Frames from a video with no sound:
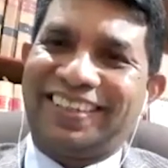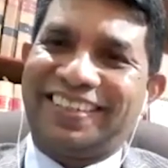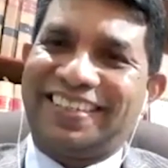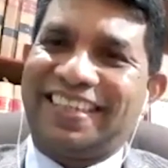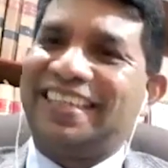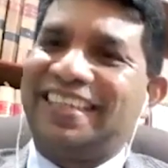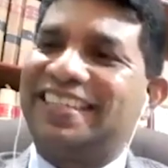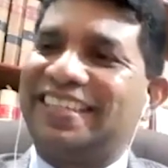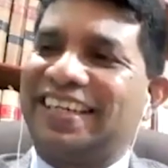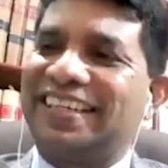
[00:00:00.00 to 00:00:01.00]

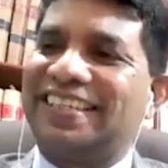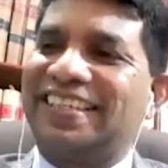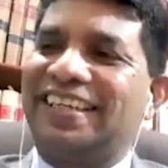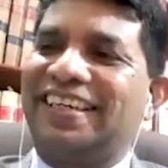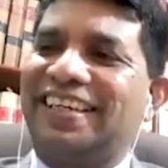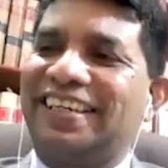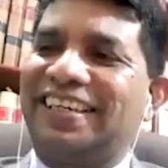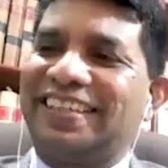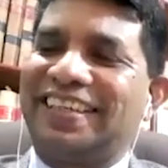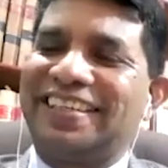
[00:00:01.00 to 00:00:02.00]
Since
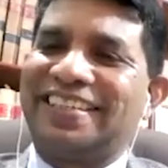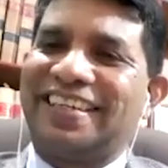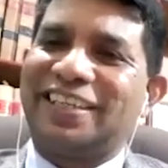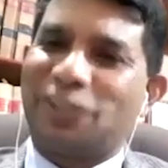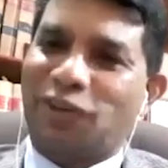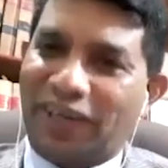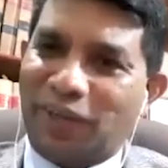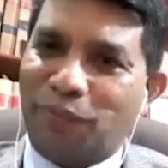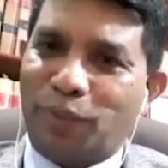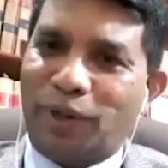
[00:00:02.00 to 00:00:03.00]
it is not
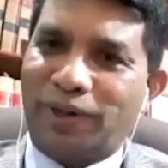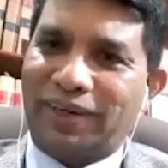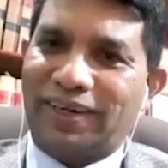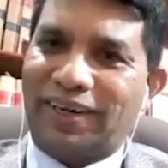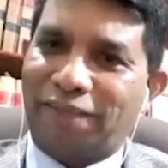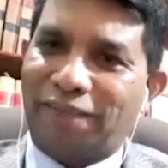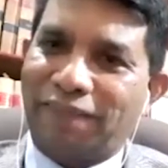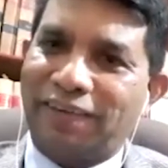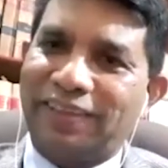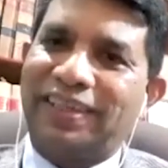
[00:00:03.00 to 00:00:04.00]
important,
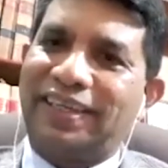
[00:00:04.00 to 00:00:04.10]
however the